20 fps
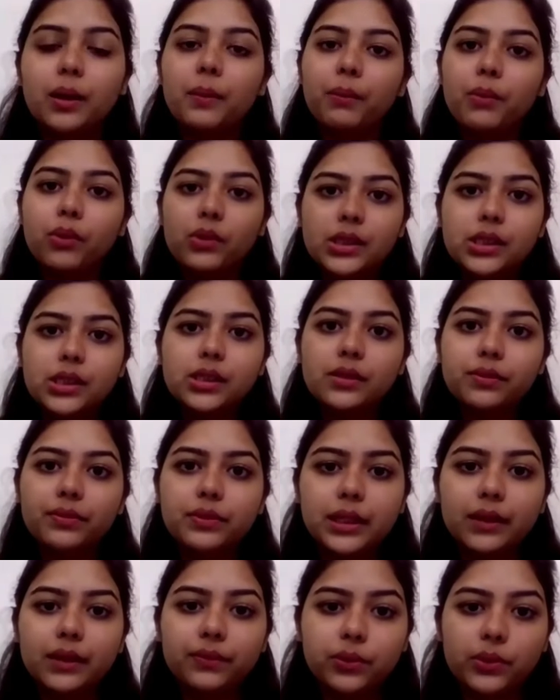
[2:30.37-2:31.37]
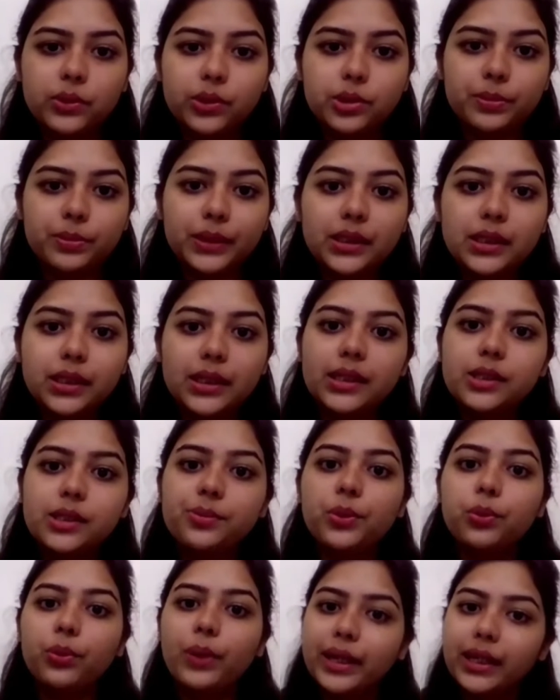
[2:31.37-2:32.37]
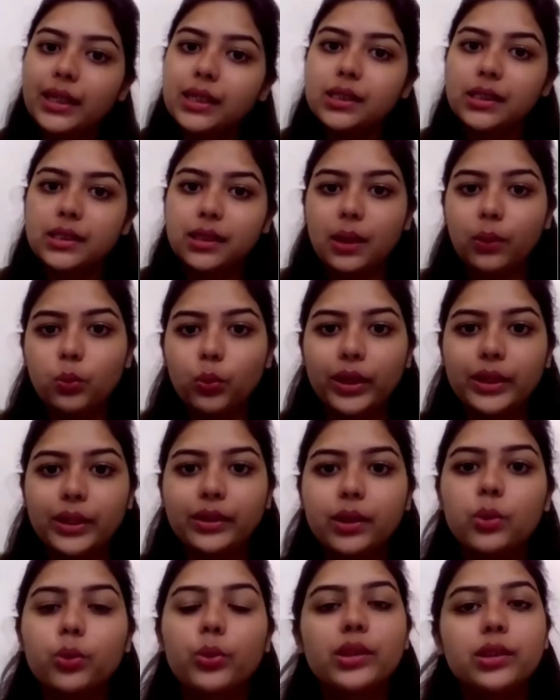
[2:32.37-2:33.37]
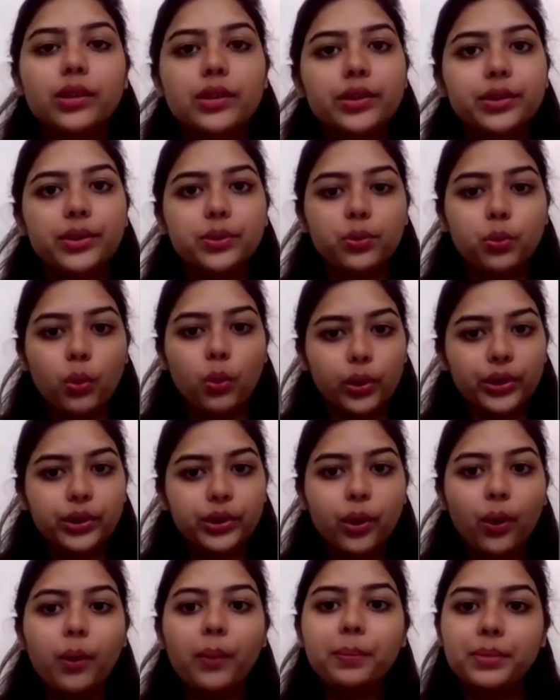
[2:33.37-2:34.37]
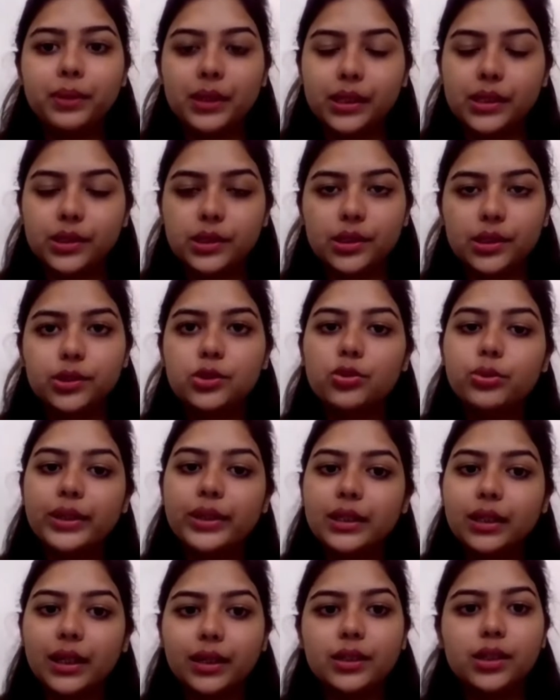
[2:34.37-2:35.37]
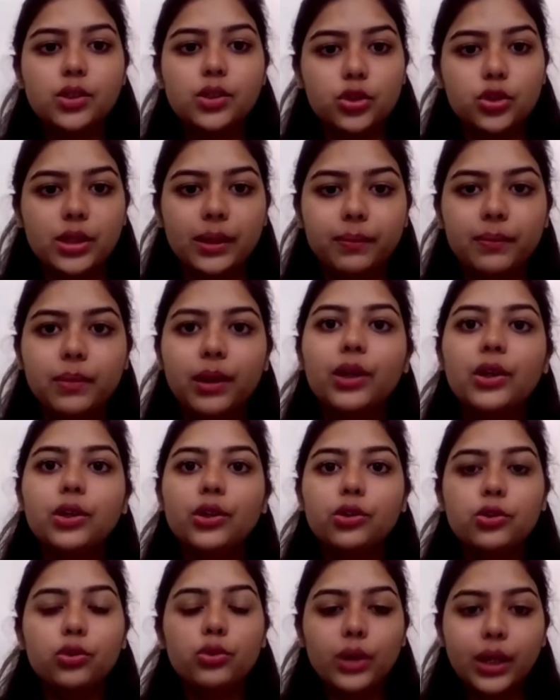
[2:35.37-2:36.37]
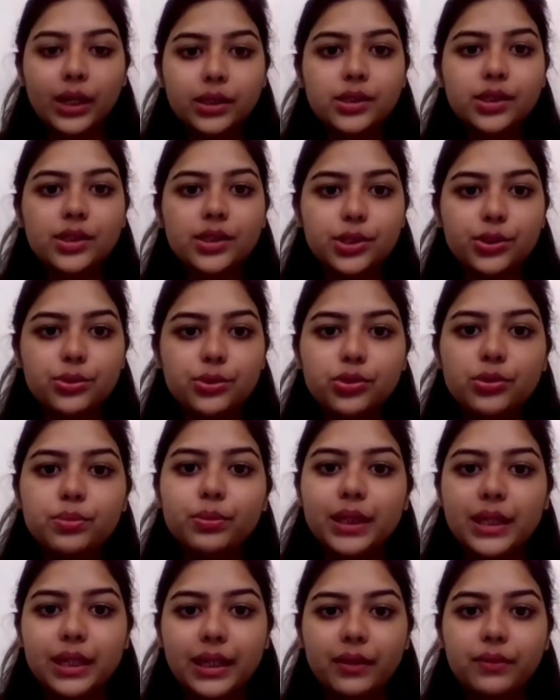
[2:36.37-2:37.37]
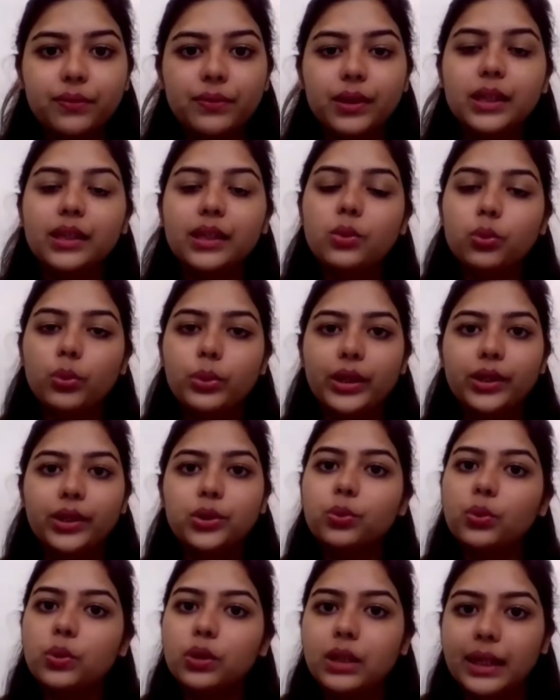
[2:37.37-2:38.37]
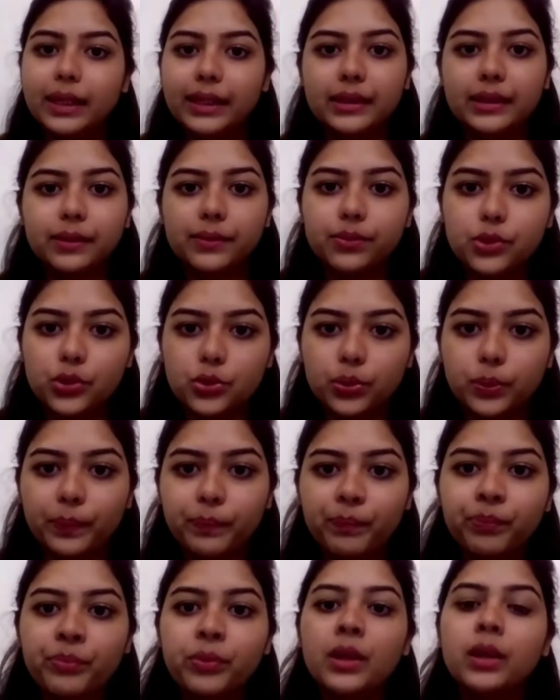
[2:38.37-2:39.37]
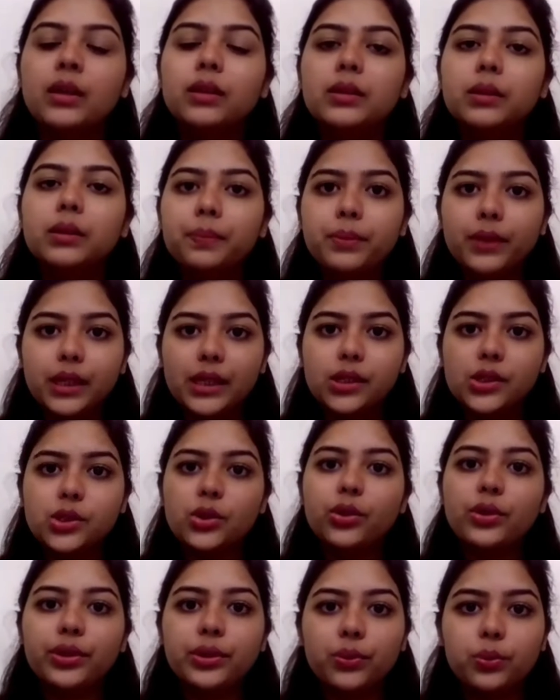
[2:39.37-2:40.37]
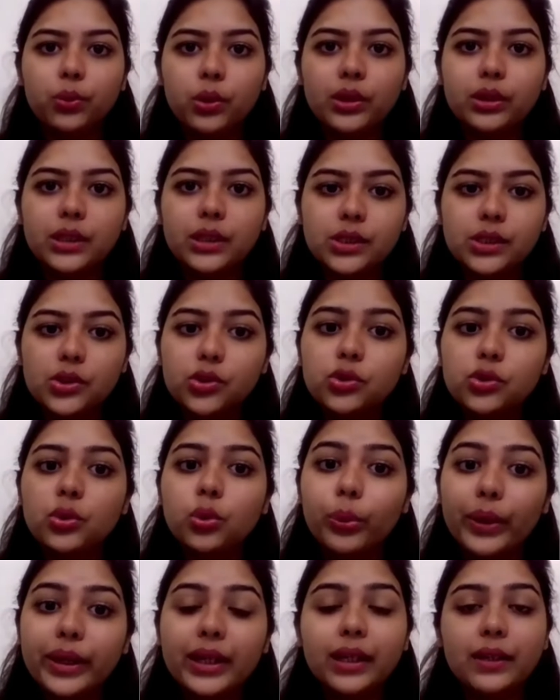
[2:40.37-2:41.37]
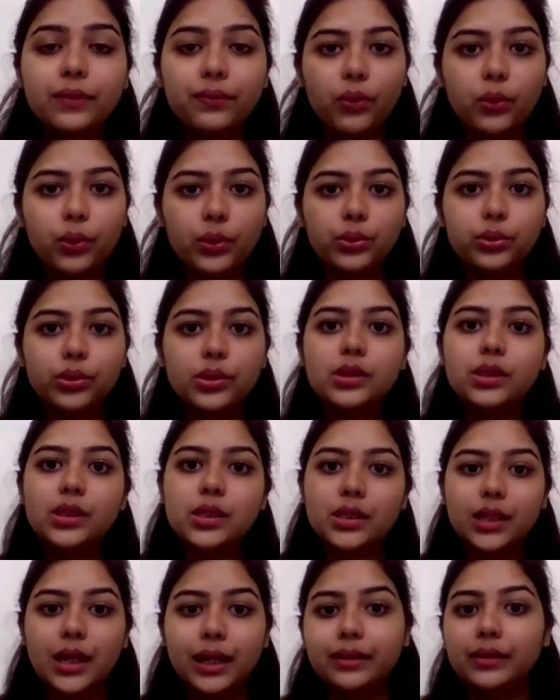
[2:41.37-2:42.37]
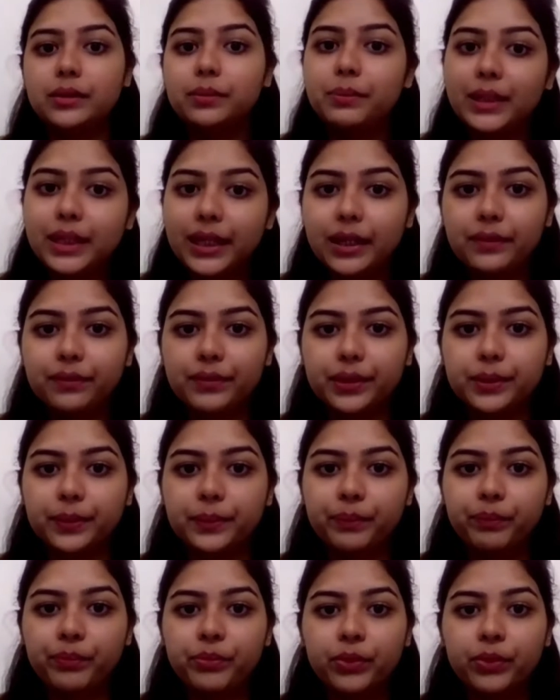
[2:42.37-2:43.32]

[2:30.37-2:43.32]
Positive reinforcement is providing someone with a reward or praise to encourage them to continue to behave in the way you would like them to. The praise or reward needs to quickly follow the desired behavior.